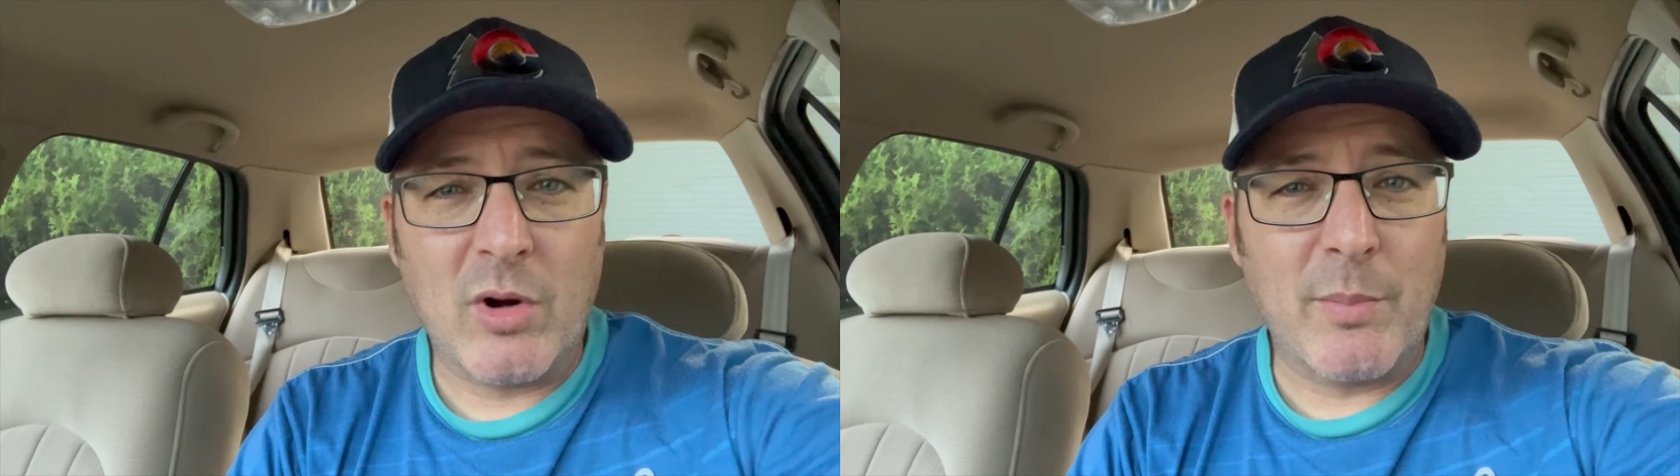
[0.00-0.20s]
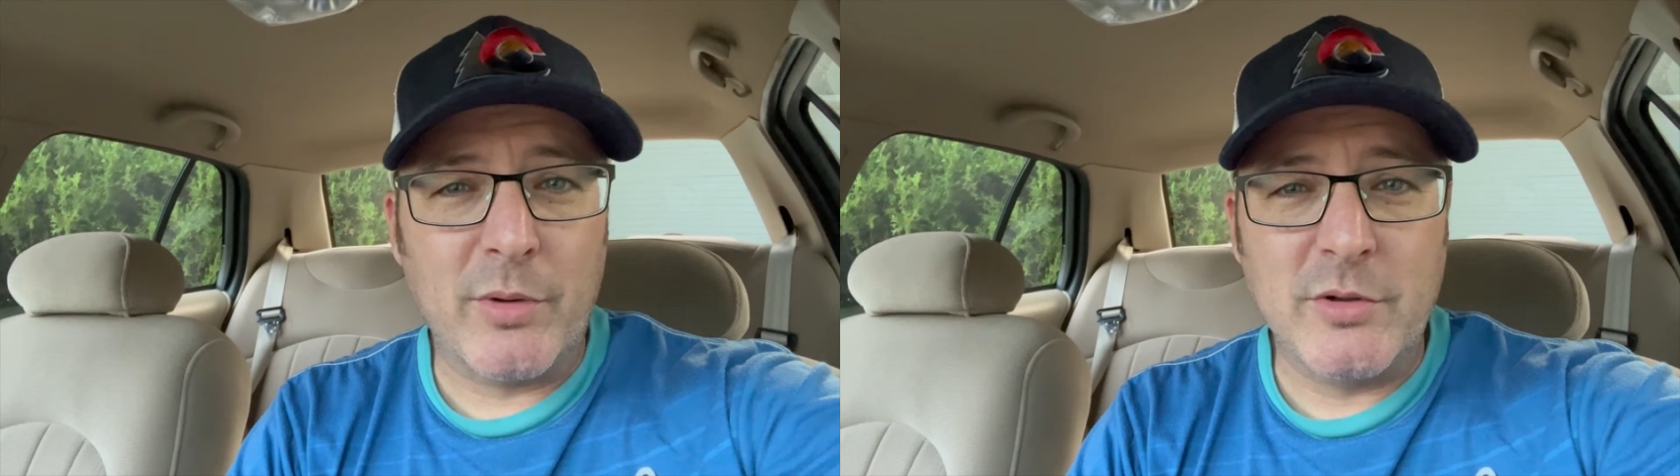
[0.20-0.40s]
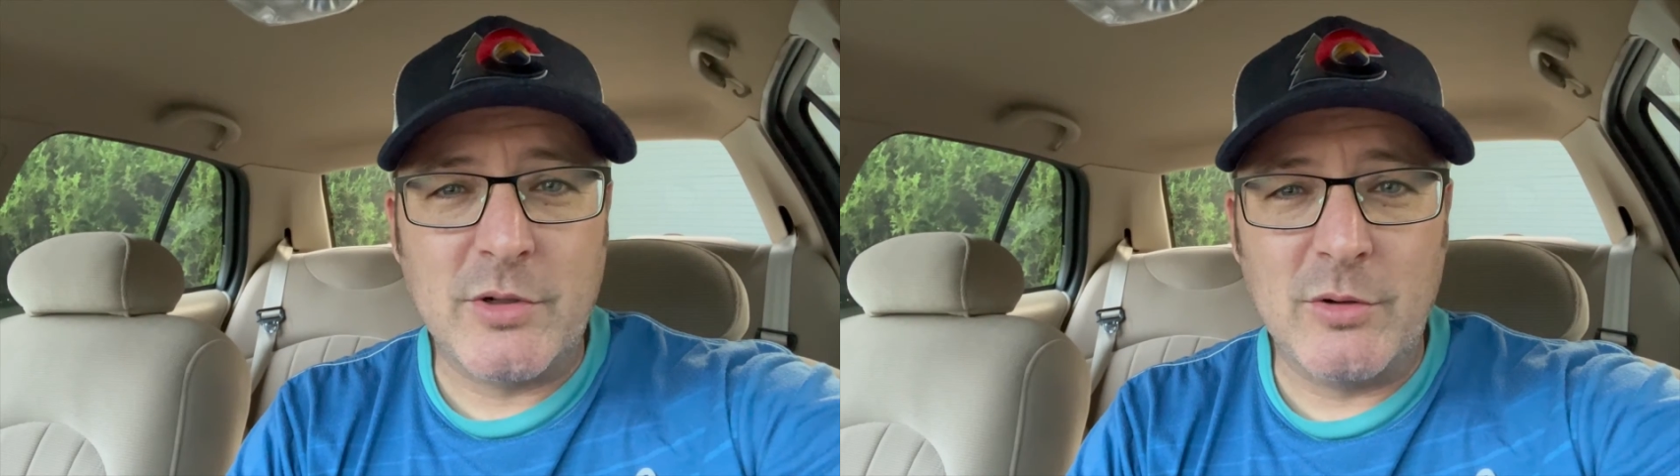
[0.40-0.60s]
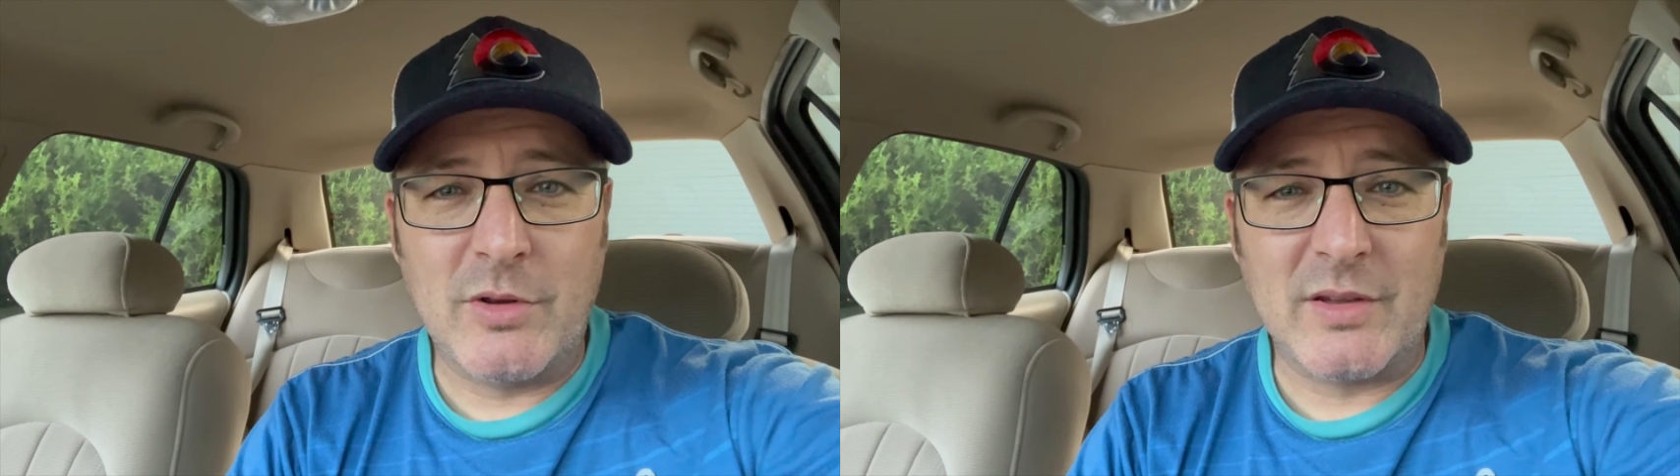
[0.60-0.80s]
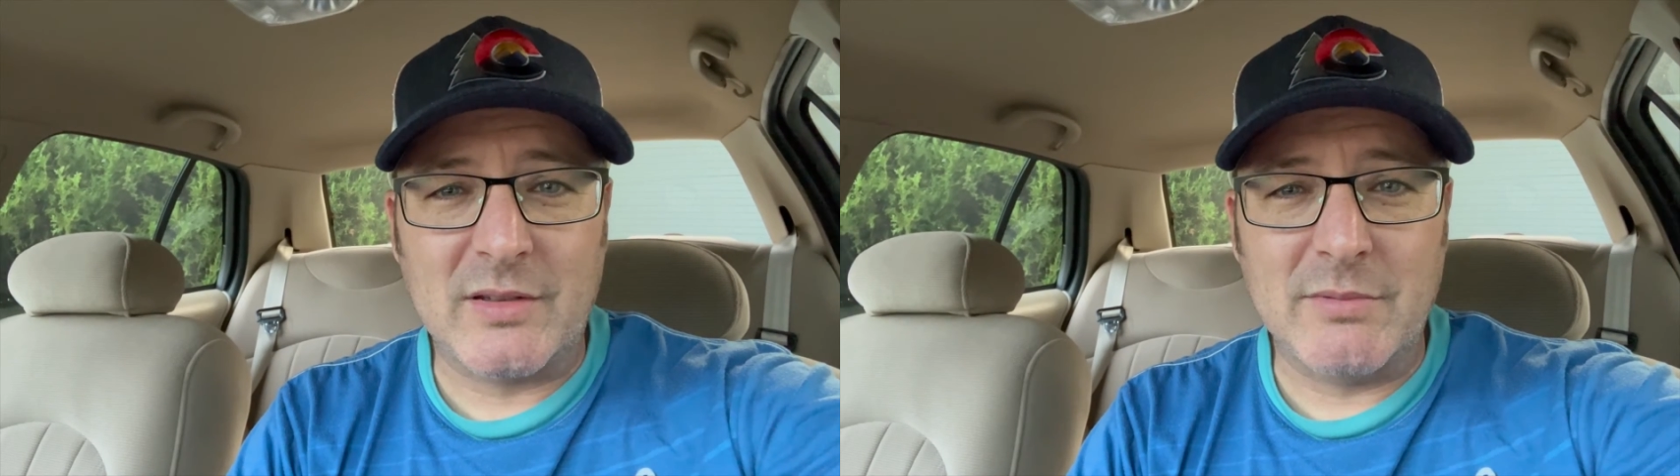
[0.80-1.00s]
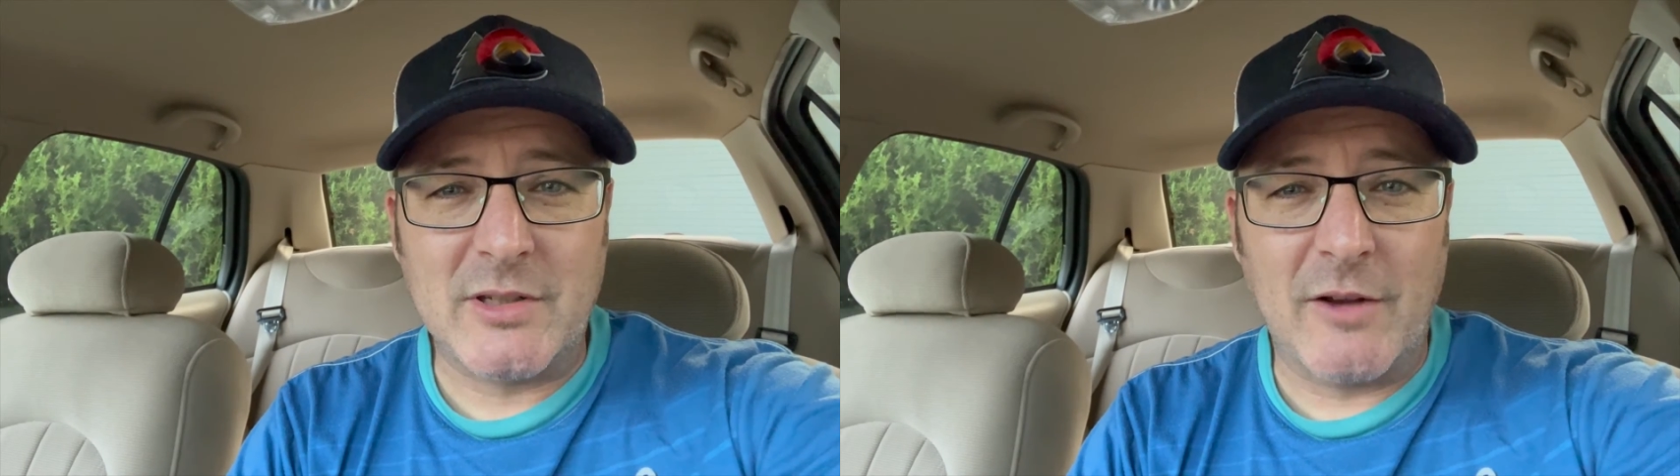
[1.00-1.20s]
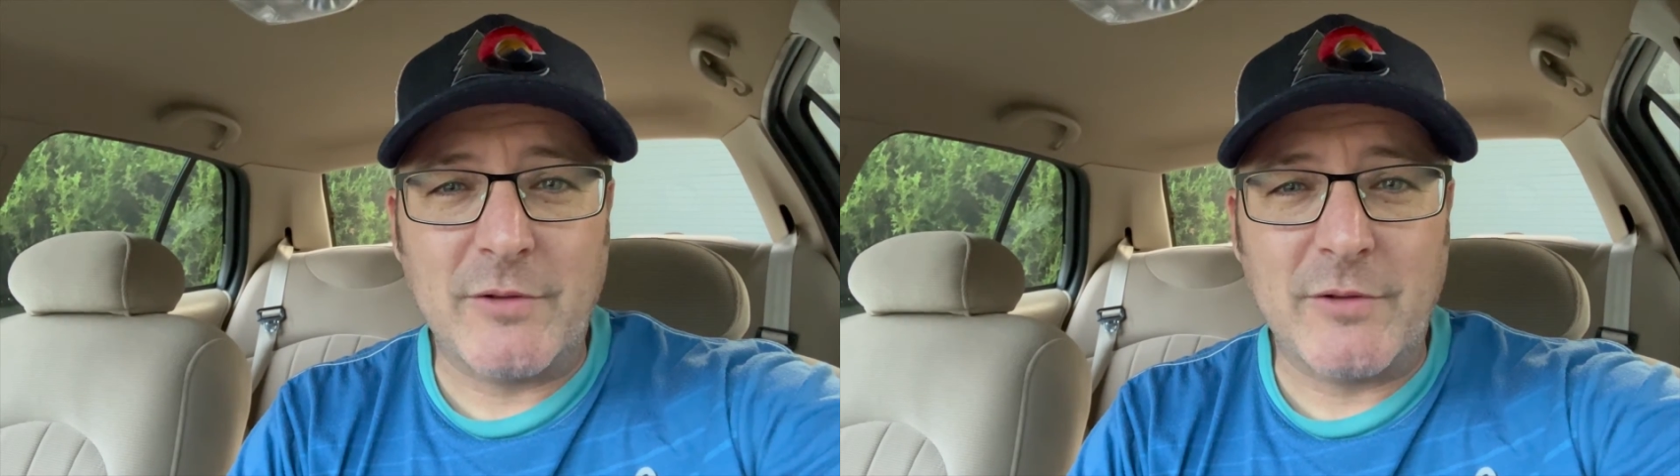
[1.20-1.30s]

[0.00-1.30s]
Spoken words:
to Bluetooth some stuff